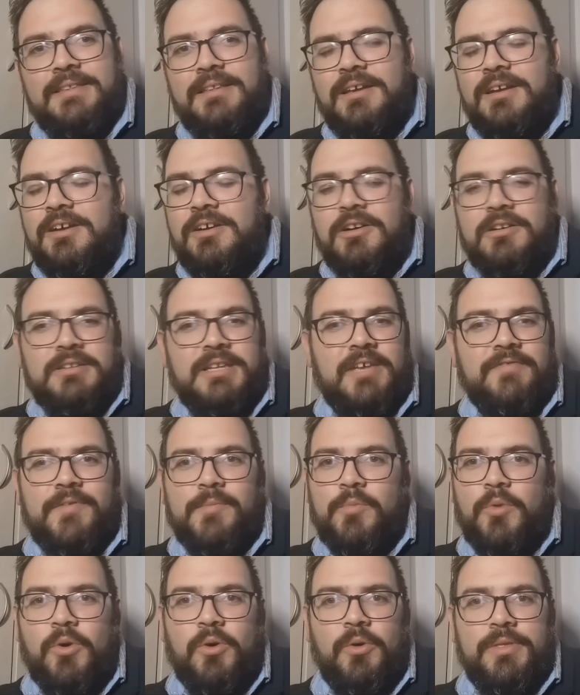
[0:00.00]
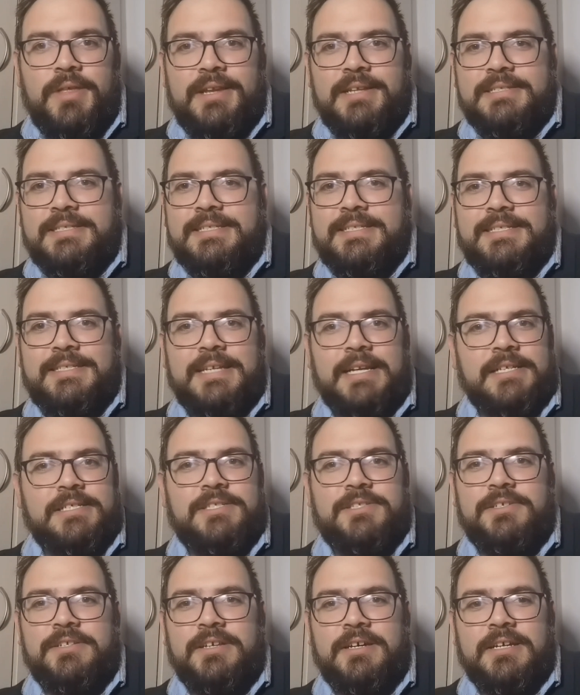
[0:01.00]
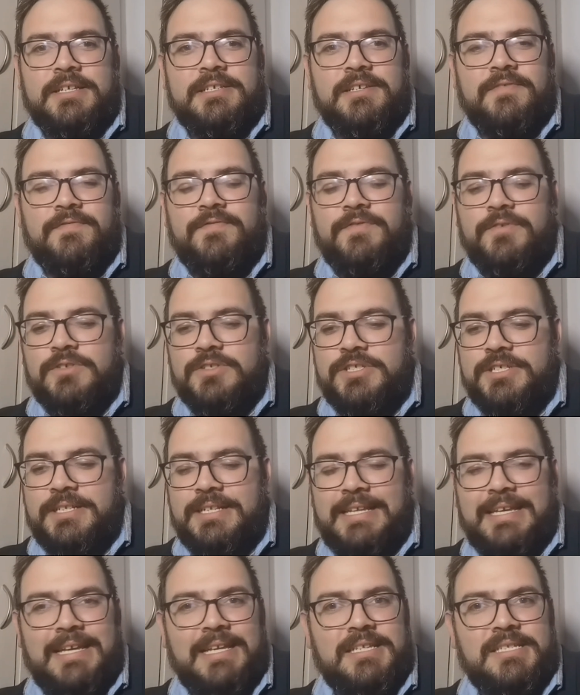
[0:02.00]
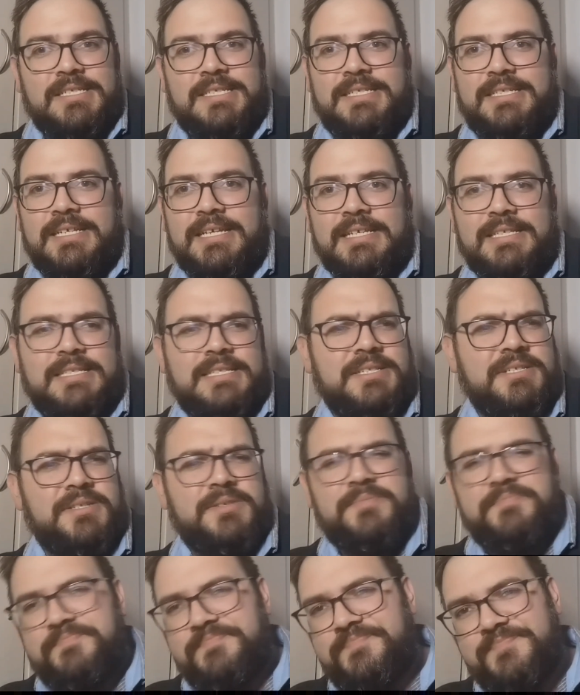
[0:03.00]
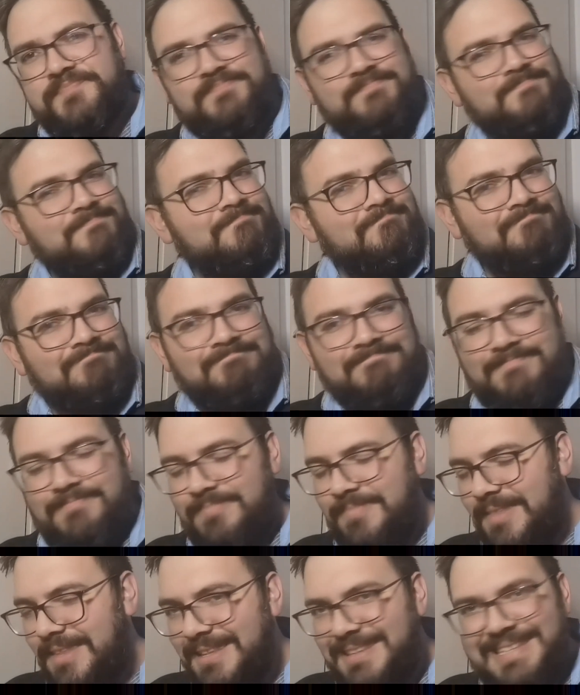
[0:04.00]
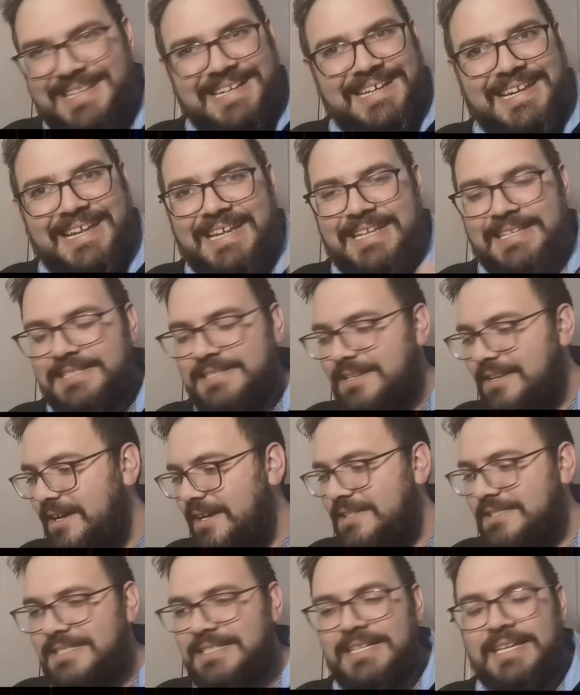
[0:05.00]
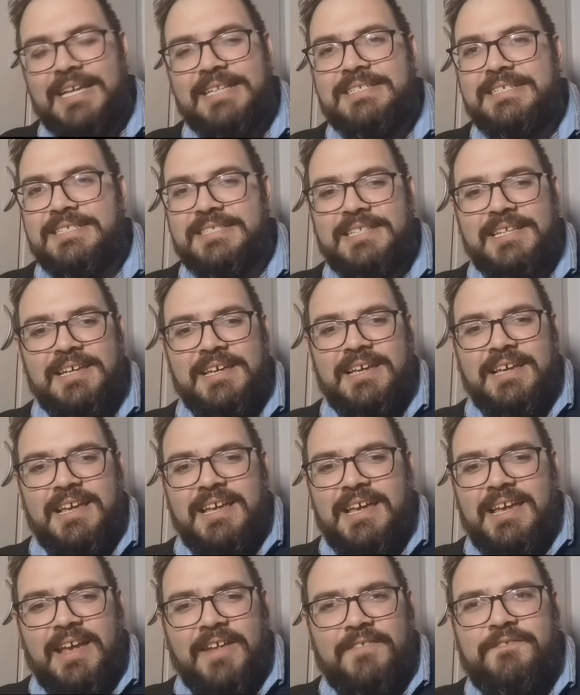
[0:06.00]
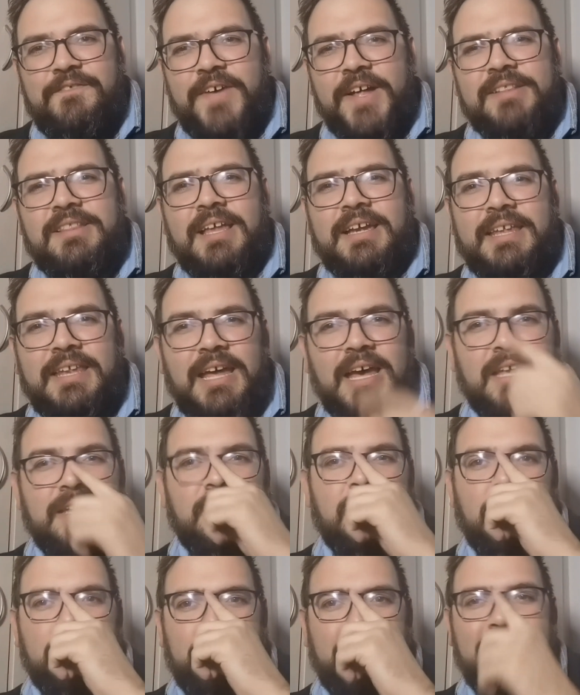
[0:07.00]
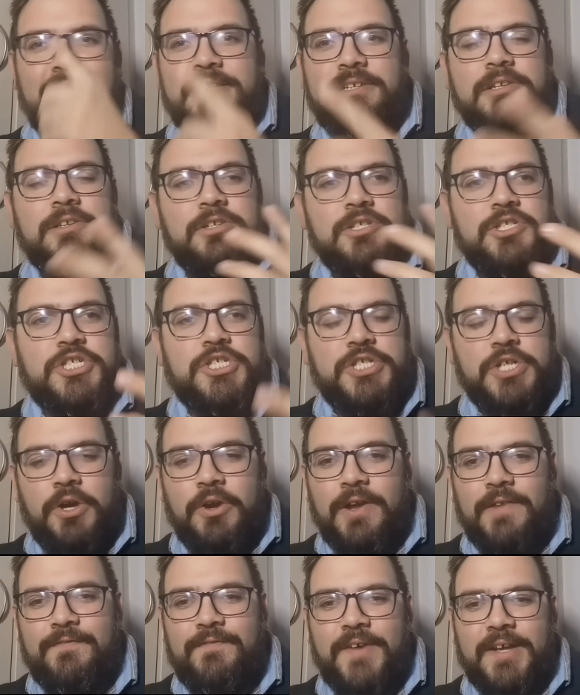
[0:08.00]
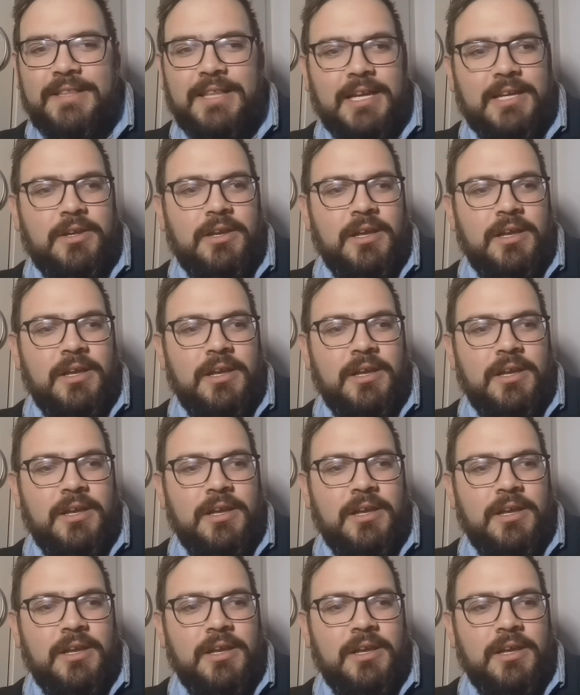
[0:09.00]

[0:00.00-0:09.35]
can't give it more than a 6 tonight, unfortunately. It's just didn't hit nicely. It felt like an uncompleted show. It felt like